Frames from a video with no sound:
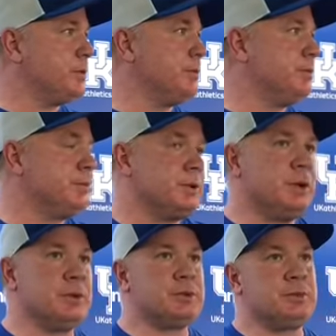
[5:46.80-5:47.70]

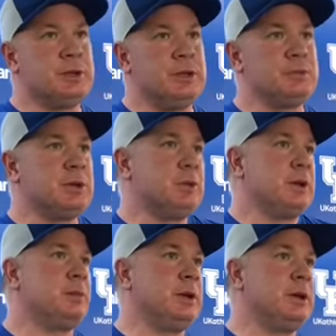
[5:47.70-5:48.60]
some teams that we
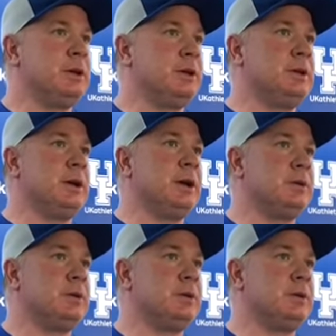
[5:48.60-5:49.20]
come in and.